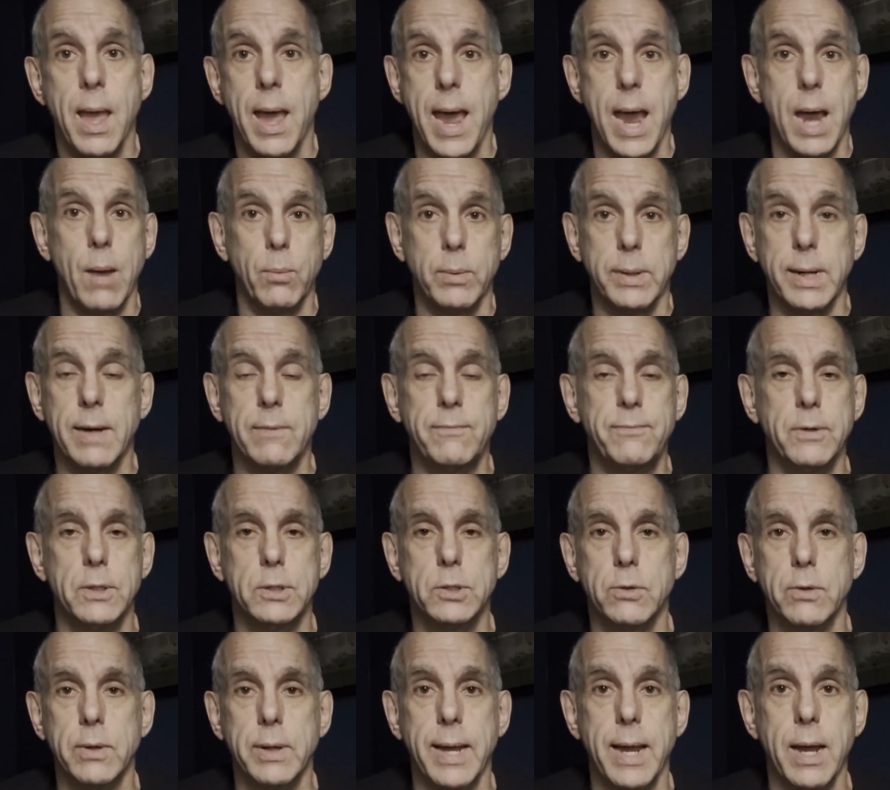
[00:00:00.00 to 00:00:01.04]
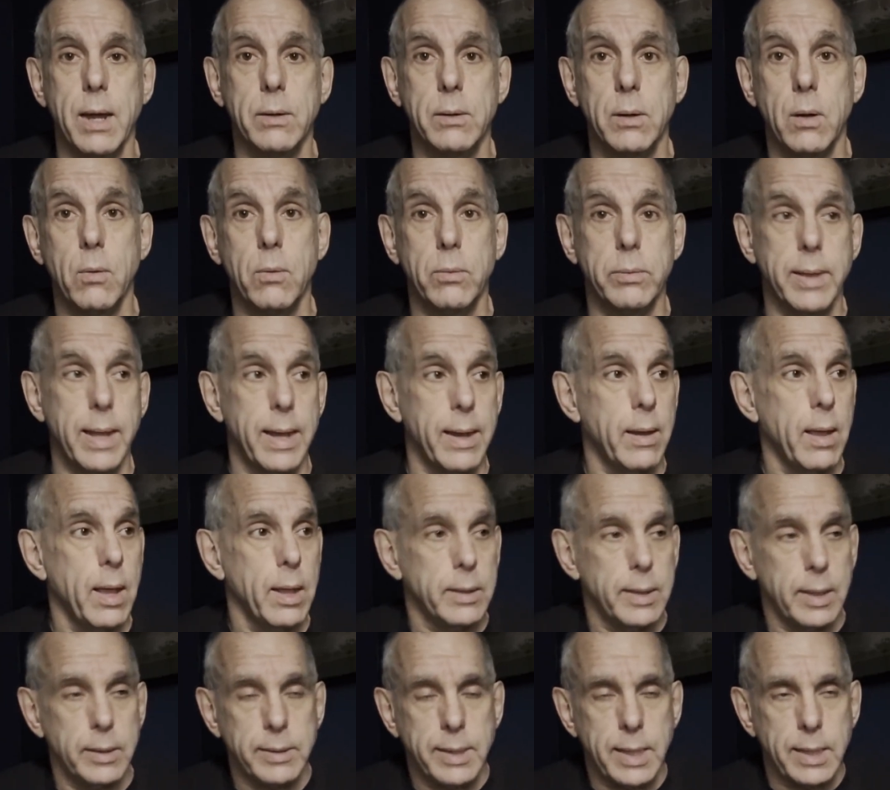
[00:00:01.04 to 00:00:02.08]
And we're not filtering out,
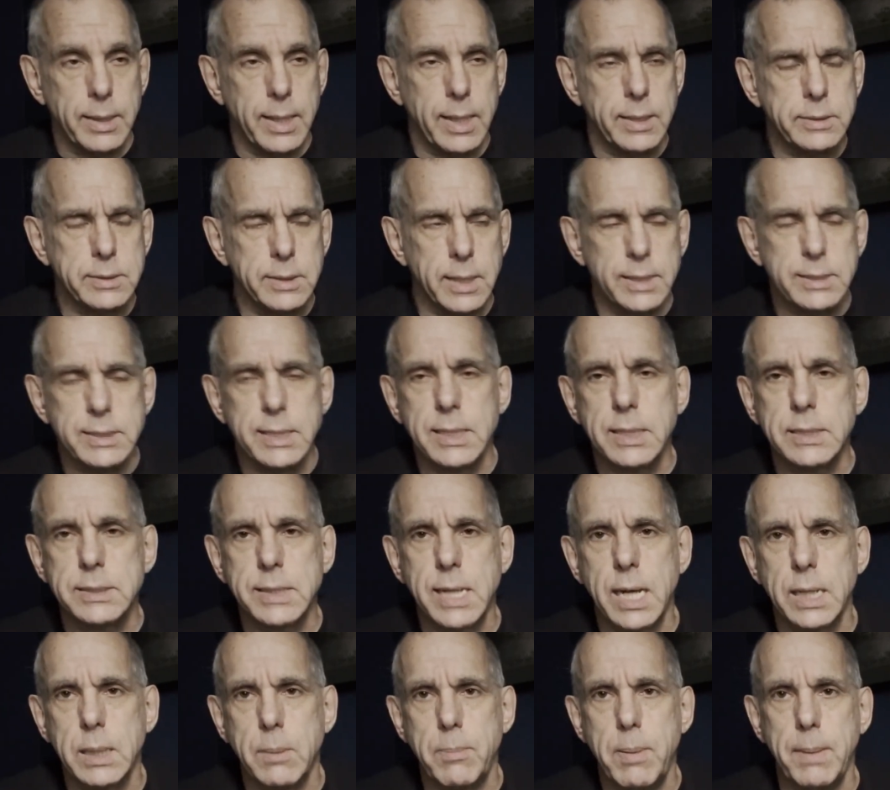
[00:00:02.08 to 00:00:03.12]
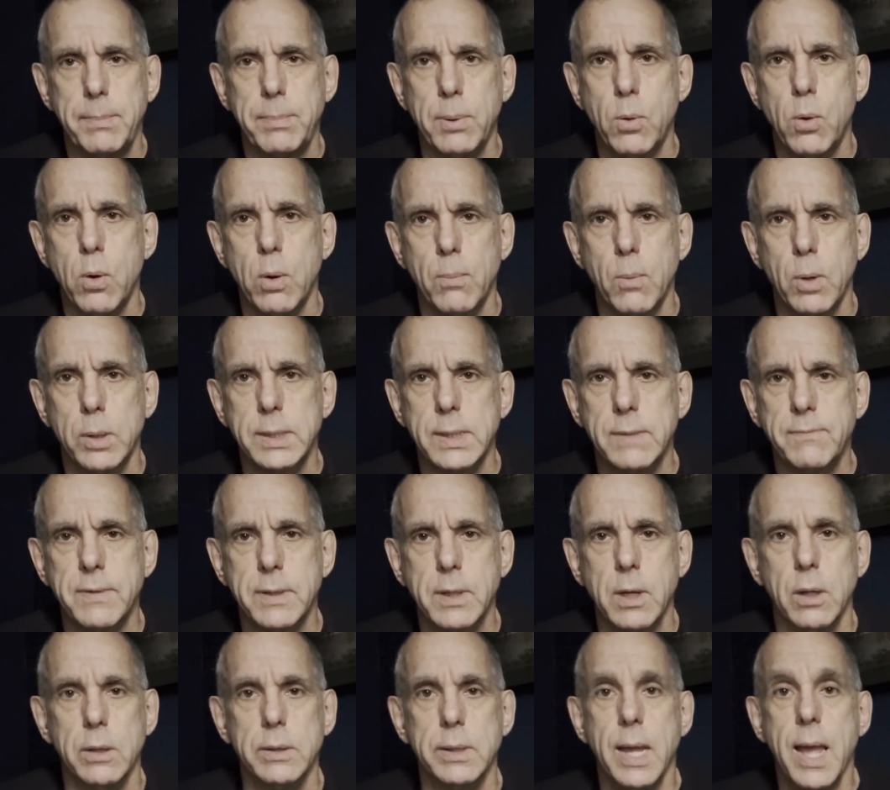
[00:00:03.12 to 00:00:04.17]
let's set aside the people who are more
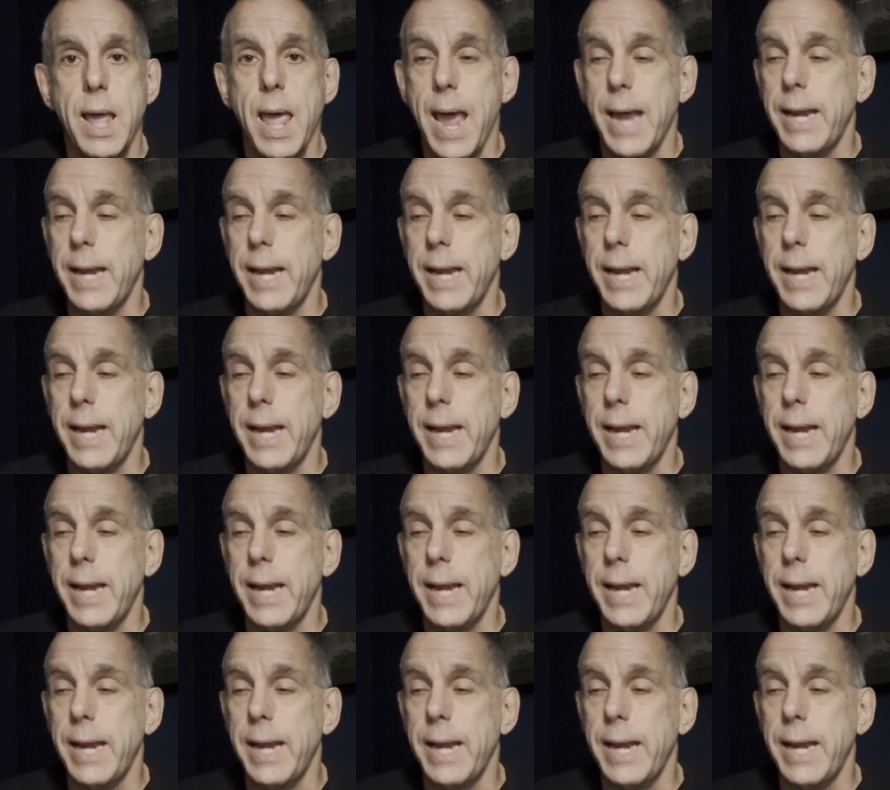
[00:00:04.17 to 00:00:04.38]
difficult